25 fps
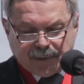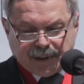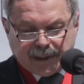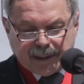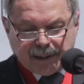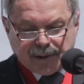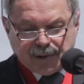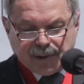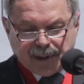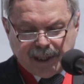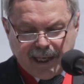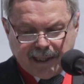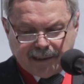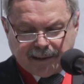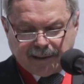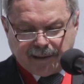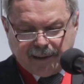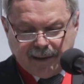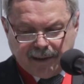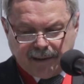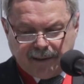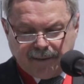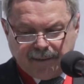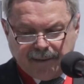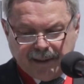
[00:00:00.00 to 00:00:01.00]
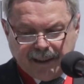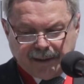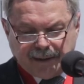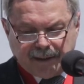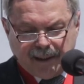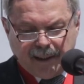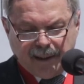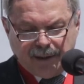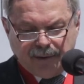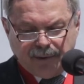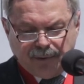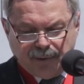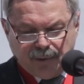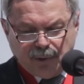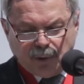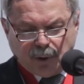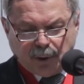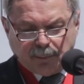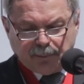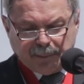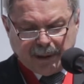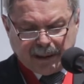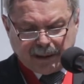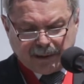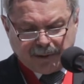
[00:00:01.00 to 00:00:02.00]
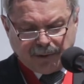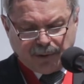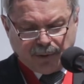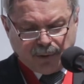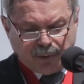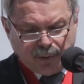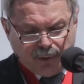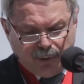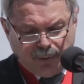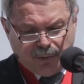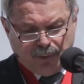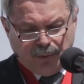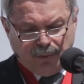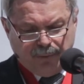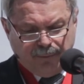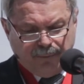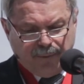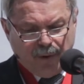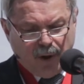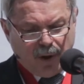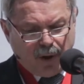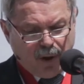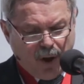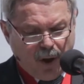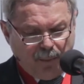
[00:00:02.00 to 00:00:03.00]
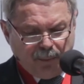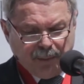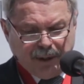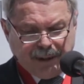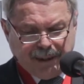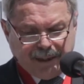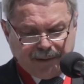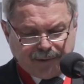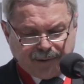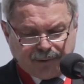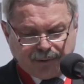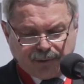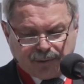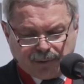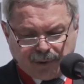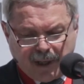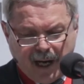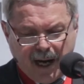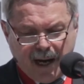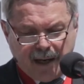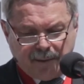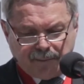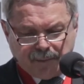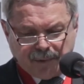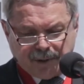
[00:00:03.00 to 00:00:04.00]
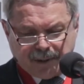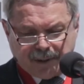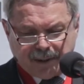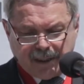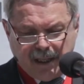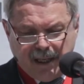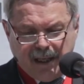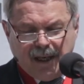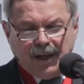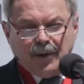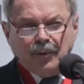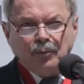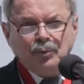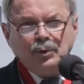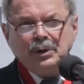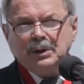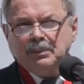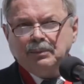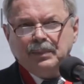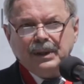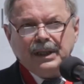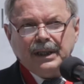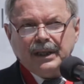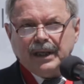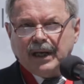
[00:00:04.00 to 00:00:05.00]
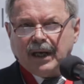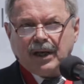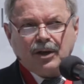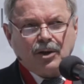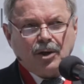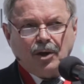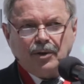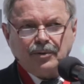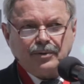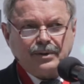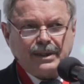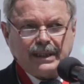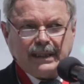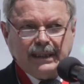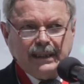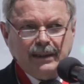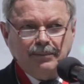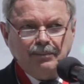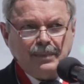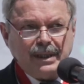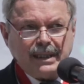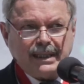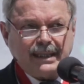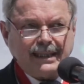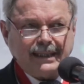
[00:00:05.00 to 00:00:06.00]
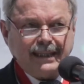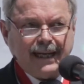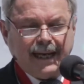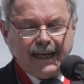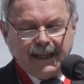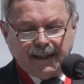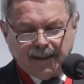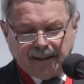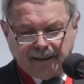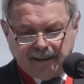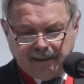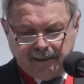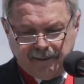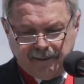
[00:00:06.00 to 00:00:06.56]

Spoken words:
suggested that a Nuremberg II for communist crimes would be a costly mistake.